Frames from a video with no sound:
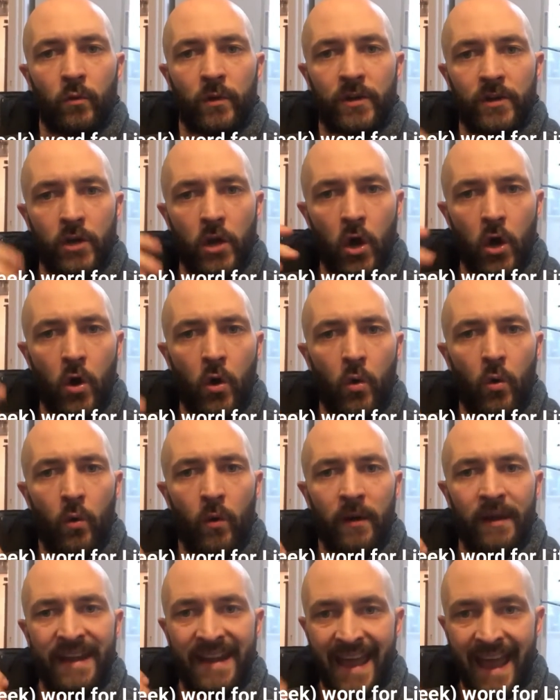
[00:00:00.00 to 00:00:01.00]
We know
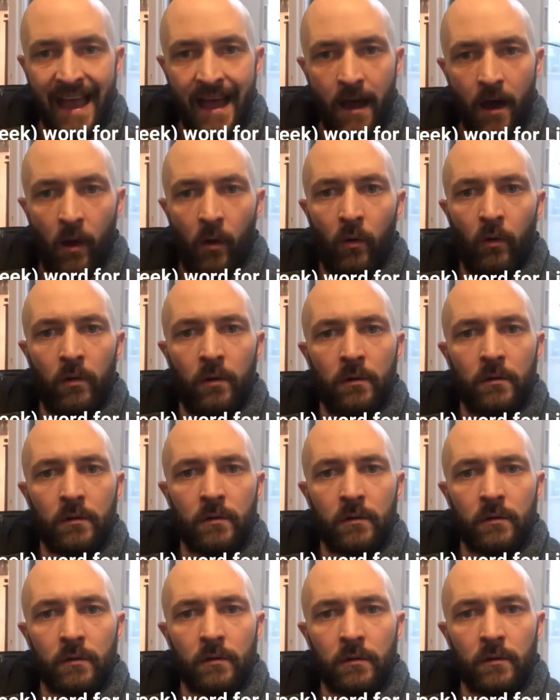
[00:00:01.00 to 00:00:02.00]
now,
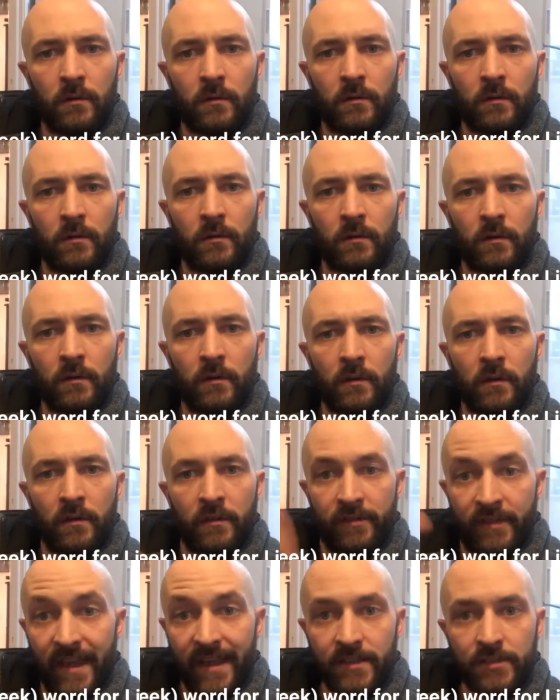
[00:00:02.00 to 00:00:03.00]

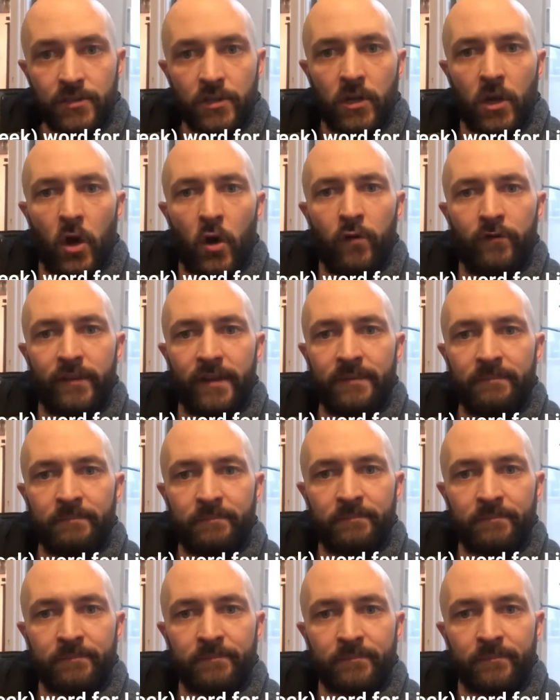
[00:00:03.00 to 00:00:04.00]
thanks to COVID,
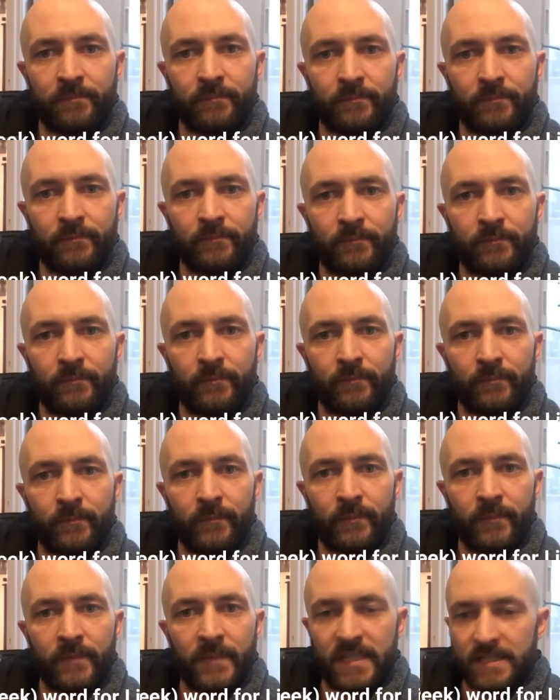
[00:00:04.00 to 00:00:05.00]

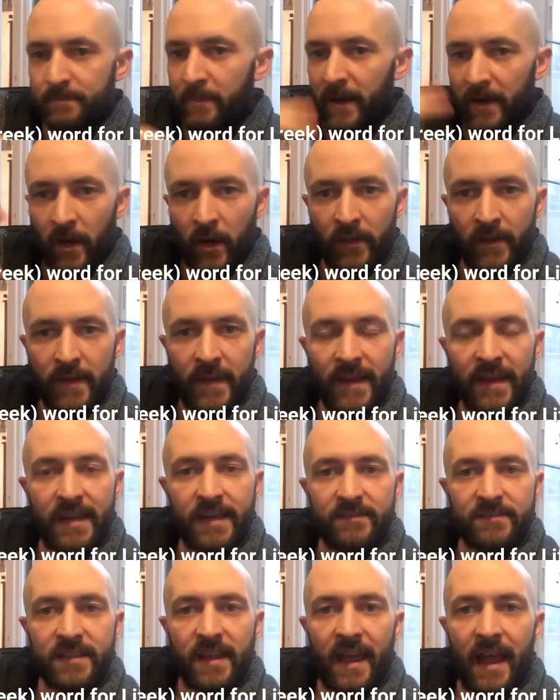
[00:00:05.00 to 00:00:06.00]
despite all the
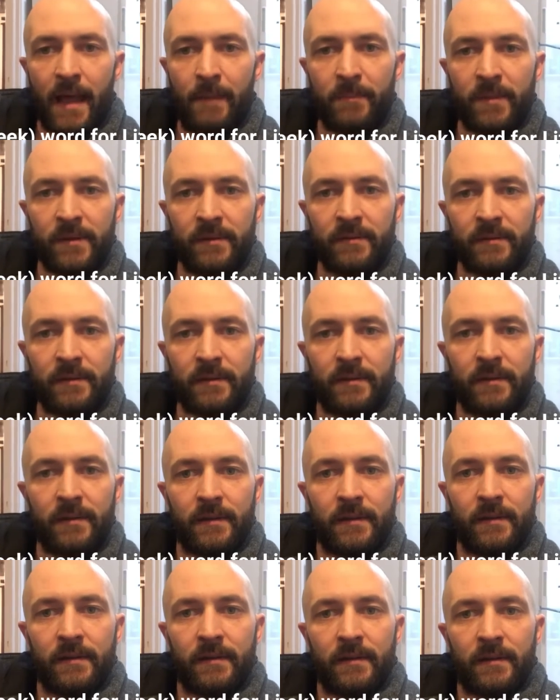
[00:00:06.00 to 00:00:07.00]
negatives that happen,
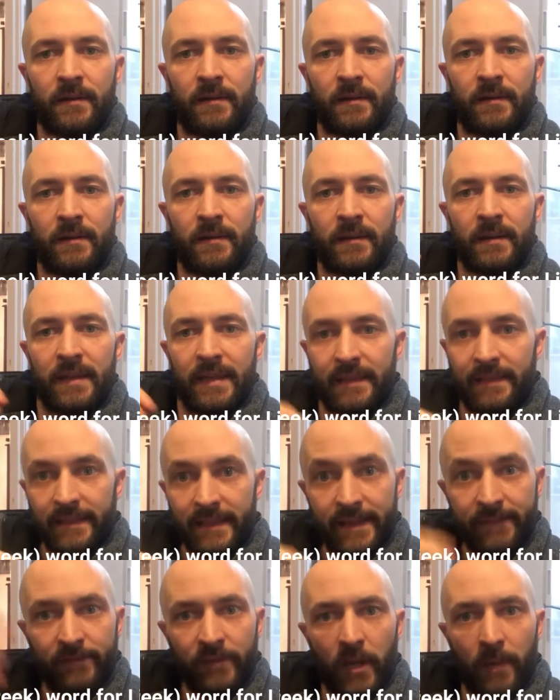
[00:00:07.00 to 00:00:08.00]
it
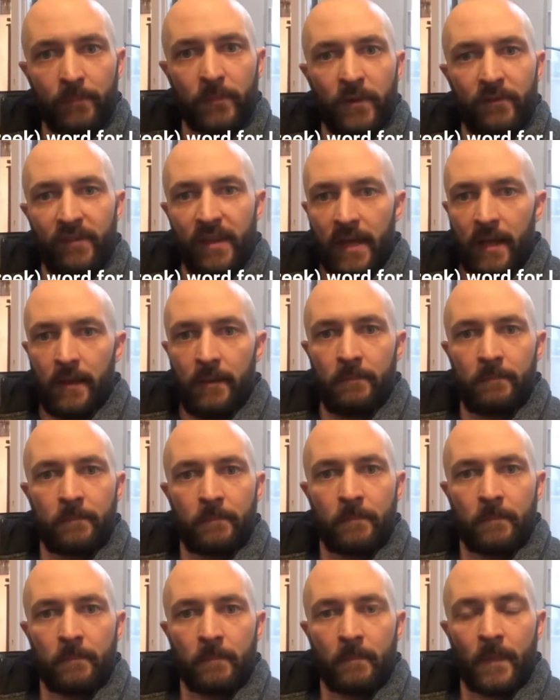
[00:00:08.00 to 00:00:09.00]
lift up the veil.
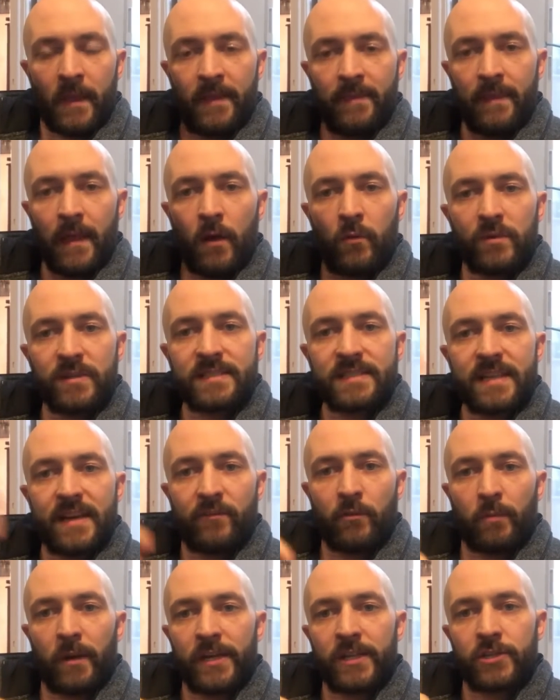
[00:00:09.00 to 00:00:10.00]
And now we see
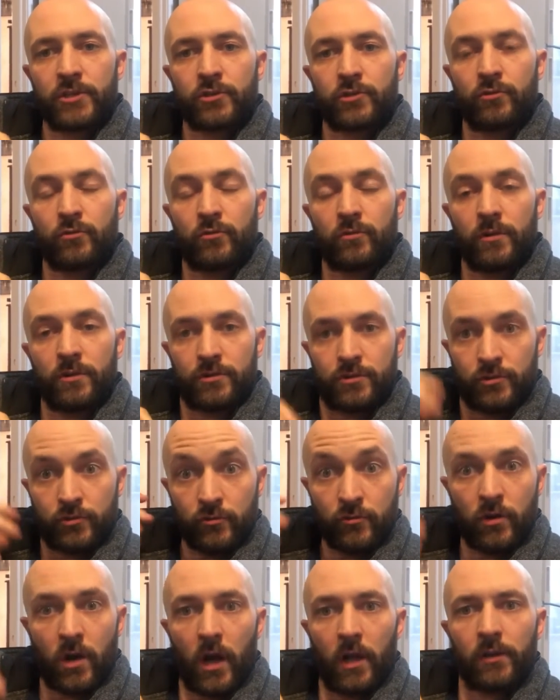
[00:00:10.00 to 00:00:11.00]
everybody's
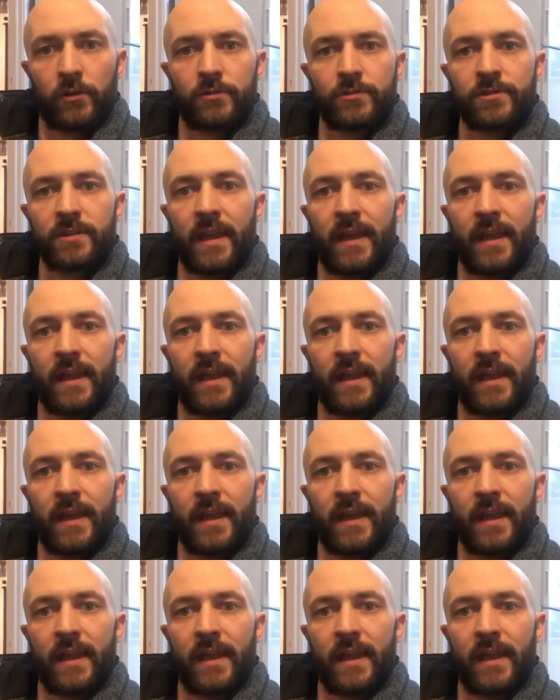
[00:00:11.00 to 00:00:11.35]
true colors.